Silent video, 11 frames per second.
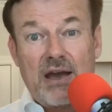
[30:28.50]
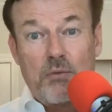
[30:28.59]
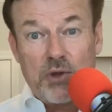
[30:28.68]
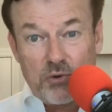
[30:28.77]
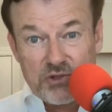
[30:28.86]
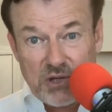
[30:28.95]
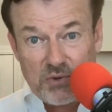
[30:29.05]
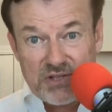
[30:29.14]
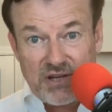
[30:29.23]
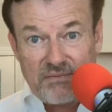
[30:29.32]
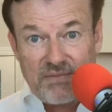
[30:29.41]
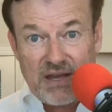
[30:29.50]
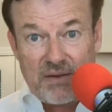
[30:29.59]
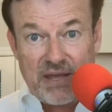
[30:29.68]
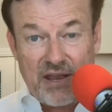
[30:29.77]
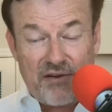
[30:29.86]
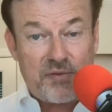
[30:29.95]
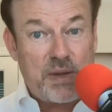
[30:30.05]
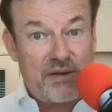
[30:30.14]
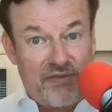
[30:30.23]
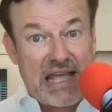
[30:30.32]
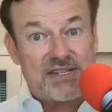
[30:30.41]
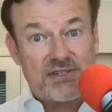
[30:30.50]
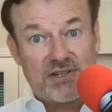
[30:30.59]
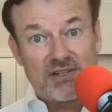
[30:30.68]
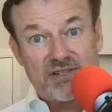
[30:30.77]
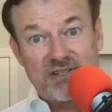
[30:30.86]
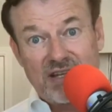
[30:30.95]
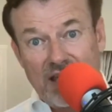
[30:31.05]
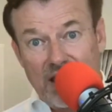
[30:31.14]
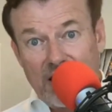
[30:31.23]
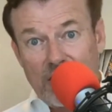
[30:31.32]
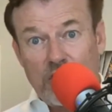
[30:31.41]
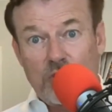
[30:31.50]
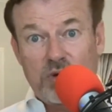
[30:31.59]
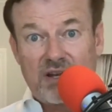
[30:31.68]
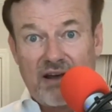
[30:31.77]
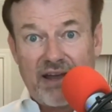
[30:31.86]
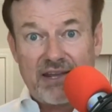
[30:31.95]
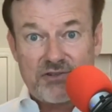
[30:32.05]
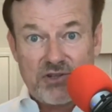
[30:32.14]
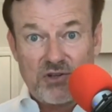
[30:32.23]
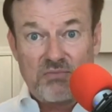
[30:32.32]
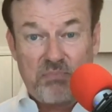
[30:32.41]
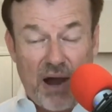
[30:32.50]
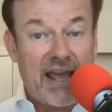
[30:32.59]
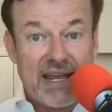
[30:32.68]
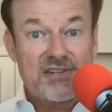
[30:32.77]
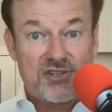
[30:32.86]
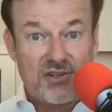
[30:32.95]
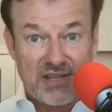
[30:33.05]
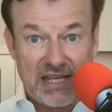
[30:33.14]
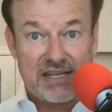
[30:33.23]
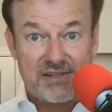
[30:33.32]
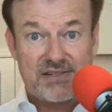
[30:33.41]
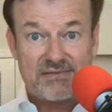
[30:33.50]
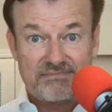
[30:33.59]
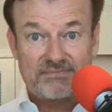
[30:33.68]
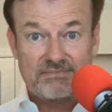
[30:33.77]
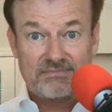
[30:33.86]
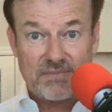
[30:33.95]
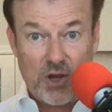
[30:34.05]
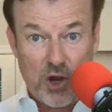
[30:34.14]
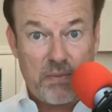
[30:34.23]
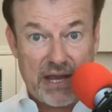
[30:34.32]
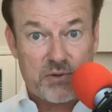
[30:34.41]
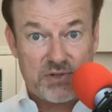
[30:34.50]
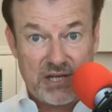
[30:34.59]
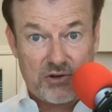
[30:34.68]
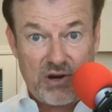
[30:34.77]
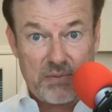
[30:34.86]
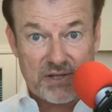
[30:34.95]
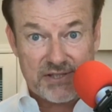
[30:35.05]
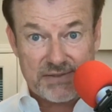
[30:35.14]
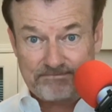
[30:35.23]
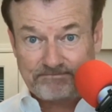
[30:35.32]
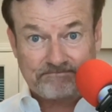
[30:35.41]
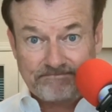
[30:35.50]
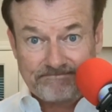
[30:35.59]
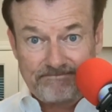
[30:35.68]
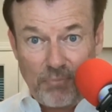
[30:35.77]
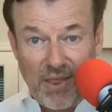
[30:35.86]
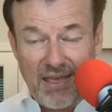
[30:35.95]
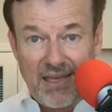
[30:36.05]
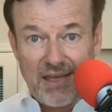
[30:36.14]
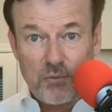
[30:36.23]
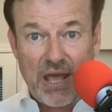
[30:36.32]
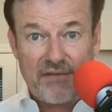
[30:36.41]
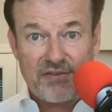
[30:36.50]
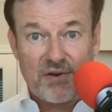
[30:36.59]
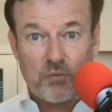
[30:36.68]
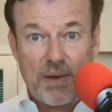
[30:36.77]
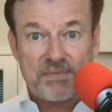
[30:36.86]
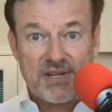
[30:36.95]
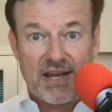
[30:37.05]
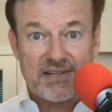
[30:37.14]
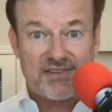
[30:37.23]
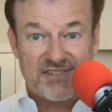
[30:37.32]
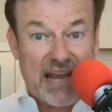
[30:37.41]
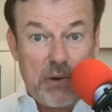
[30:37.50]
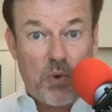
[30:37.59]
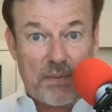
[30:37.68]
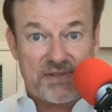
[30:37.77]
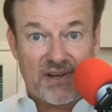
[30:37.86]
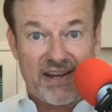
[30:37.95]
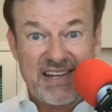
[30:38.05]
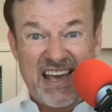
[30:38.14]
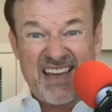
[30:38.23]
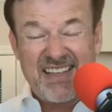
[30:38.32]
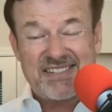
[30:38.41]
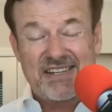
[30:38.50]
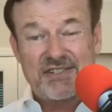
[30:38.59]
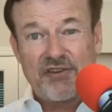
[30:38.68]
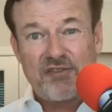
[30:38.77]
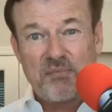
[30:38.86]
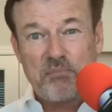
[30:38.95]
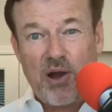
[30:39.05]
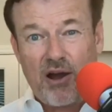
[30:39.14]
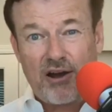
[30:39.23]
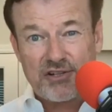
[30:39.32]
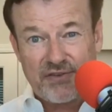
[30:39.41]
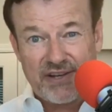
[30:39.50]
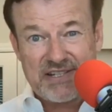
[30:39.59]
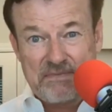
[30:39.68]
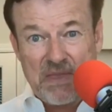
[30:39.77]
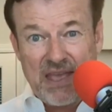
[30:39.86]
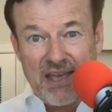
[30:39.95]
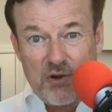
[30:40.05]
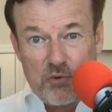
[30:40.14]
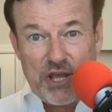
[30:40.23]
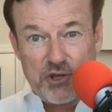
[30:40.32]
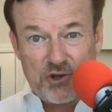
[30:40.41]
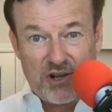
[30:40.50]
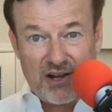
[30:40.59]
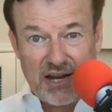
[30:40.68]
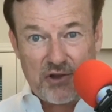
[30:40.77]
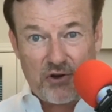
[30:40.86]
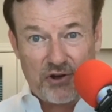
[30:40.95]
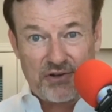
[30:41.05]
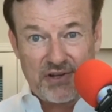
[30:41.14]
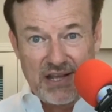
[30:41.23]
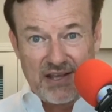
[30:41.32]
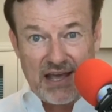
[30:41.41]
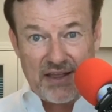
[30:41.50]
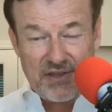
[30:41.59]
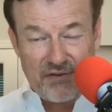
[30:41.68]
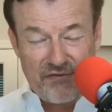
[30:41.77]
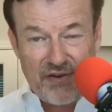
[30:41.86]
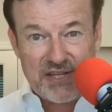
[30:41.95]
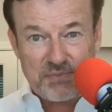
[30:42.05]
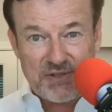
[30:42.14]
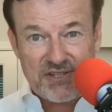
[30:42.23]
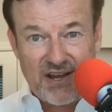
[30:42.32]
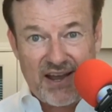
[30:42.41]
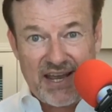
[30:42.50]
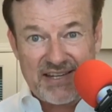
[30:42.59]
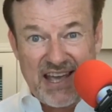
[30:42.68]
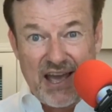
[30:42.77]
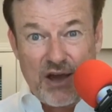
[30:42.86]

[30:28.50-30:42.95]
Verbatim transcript: We also want to um, hear from investors who would like to buy into these home equity agreements. We have a website, the same website, there's a different part of it where you can click on the investment side,